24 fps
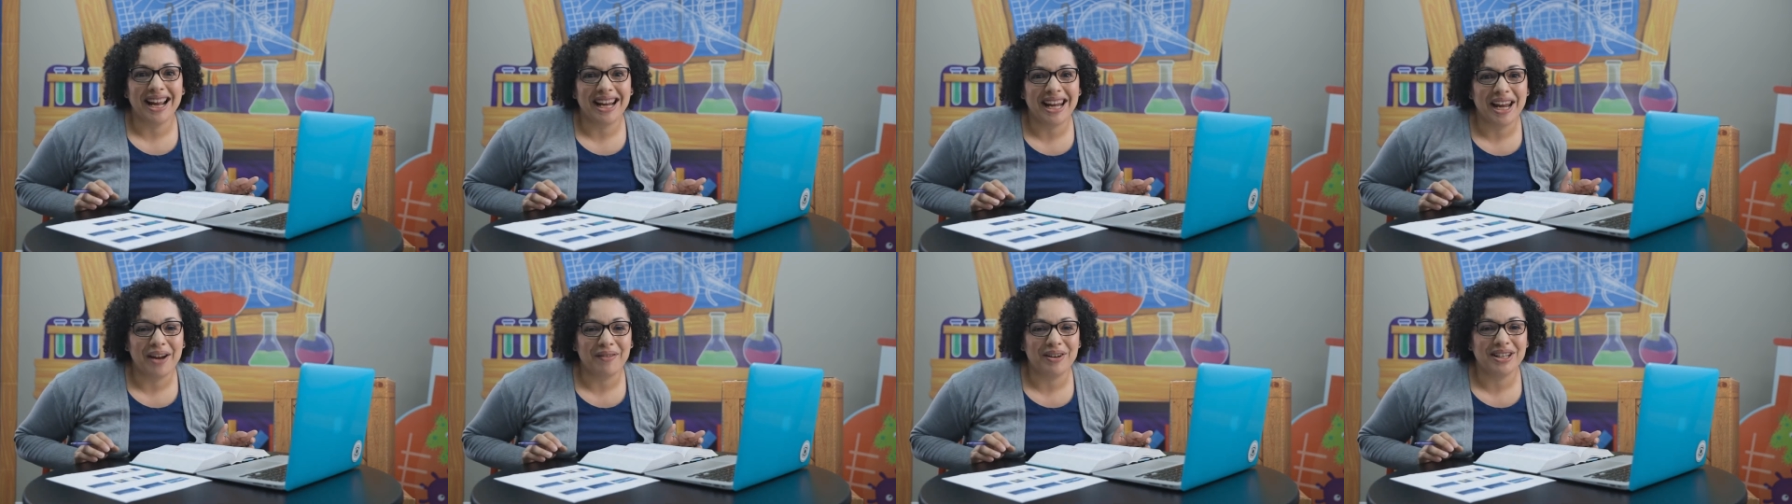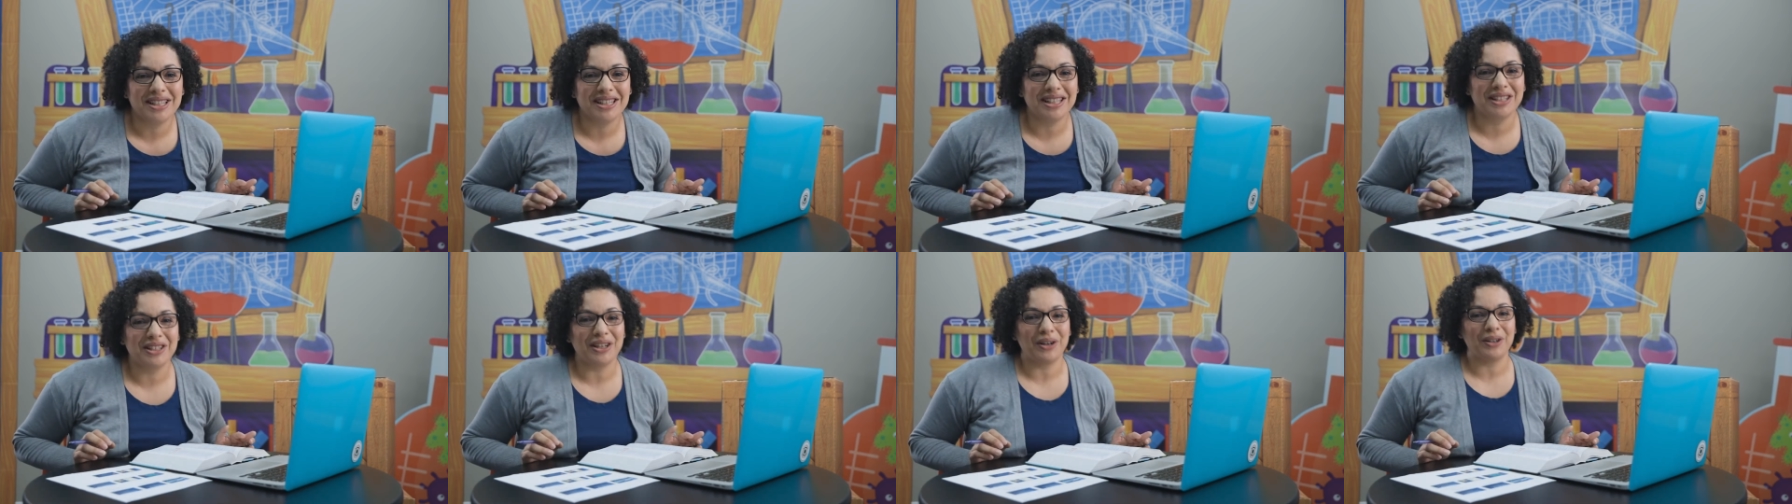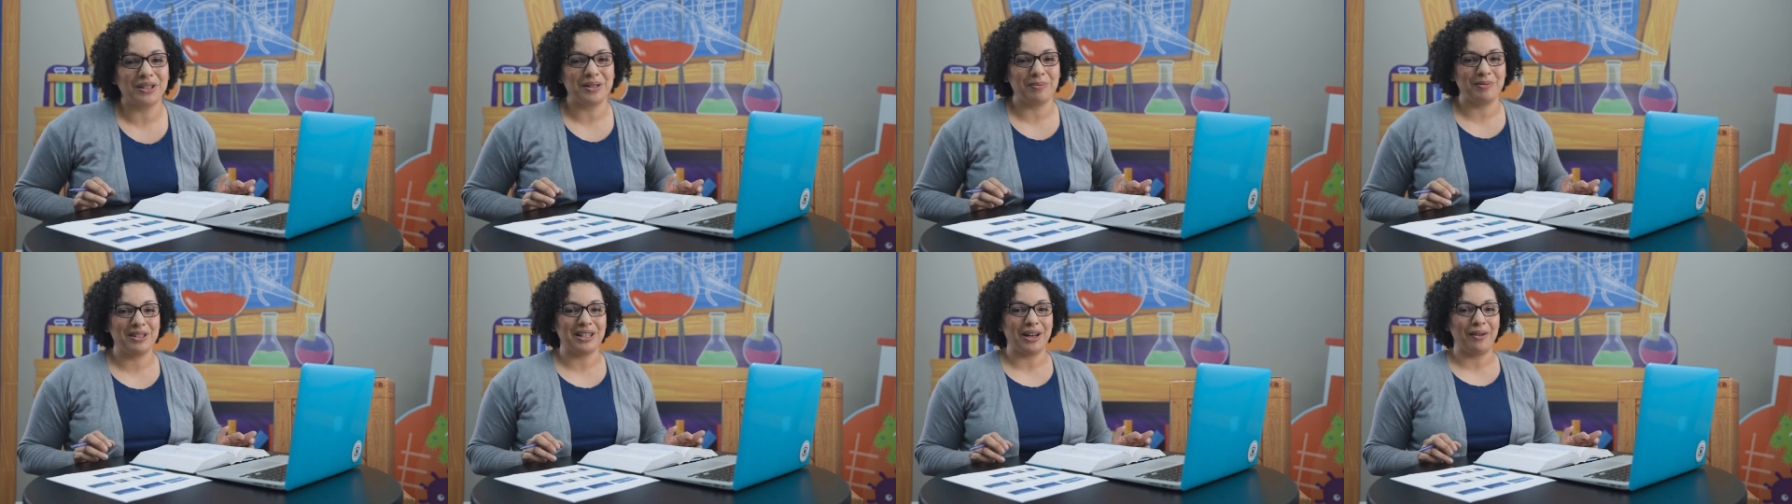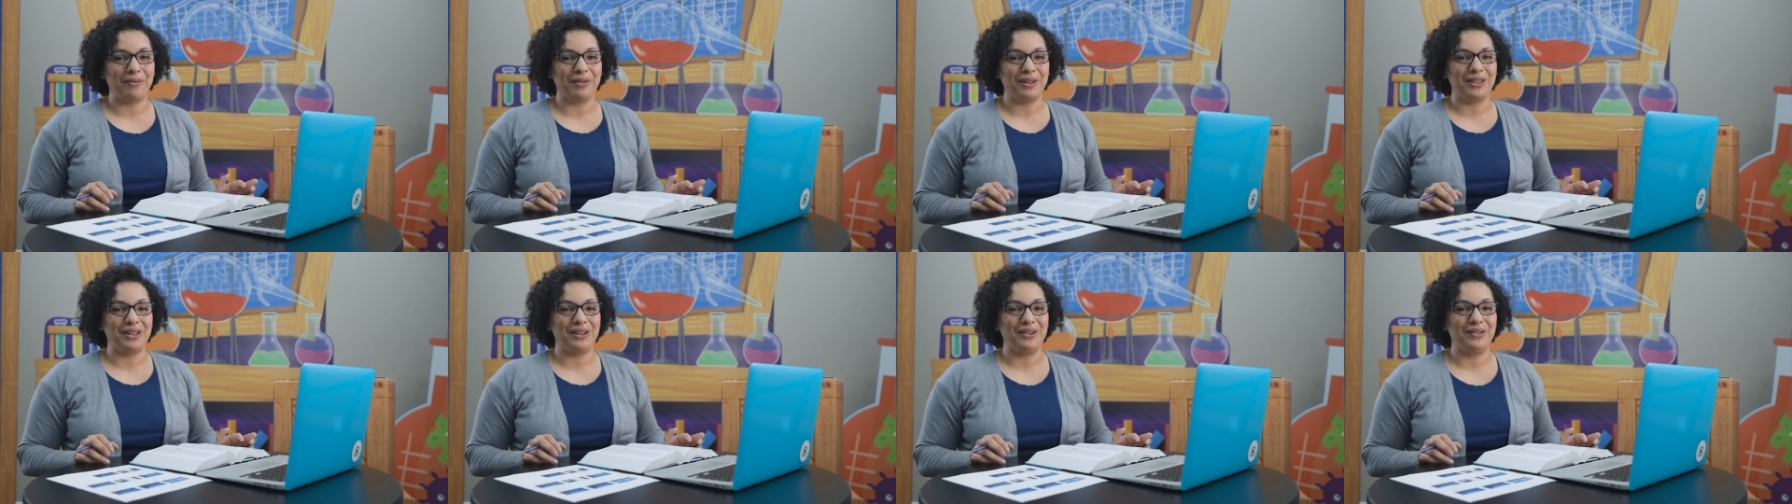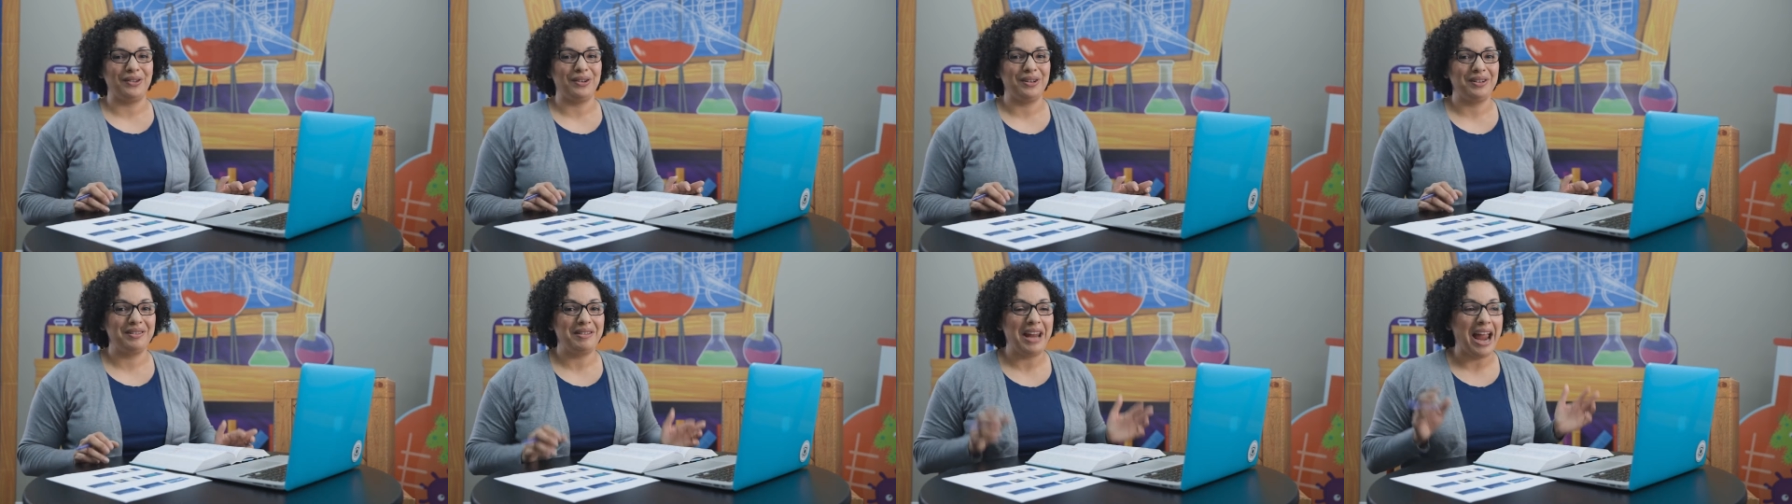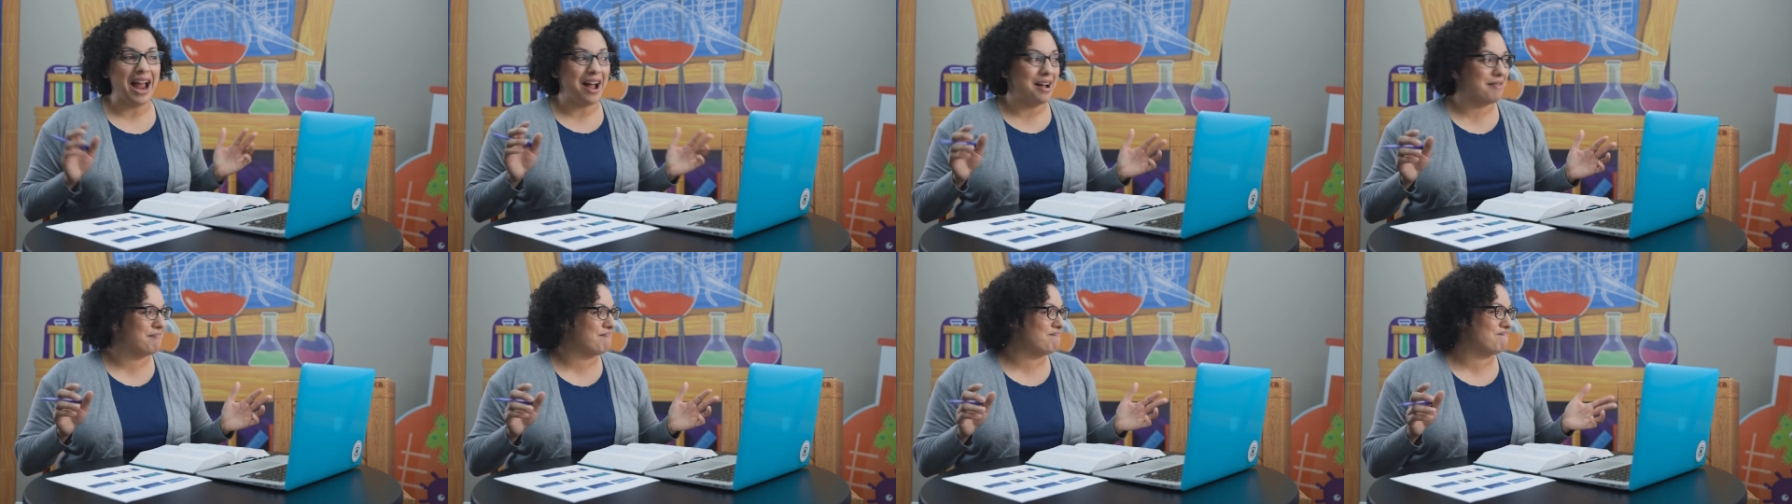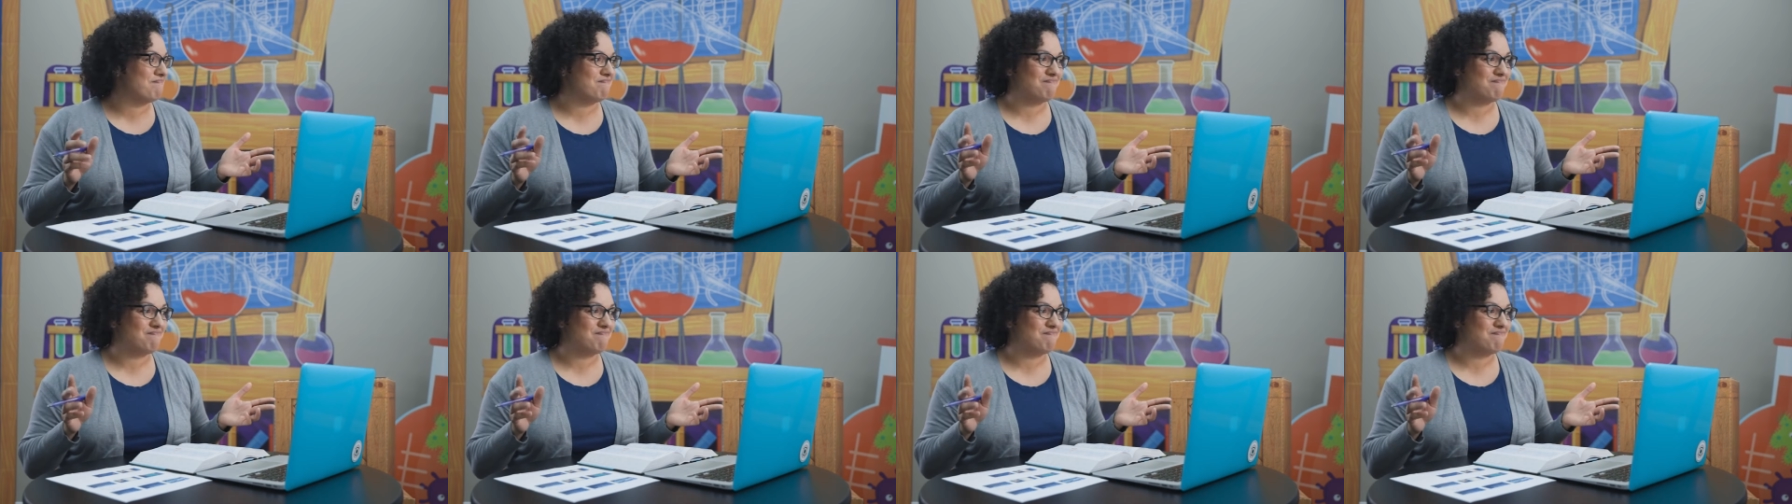I can't wait to share some stuff with you. Yeah.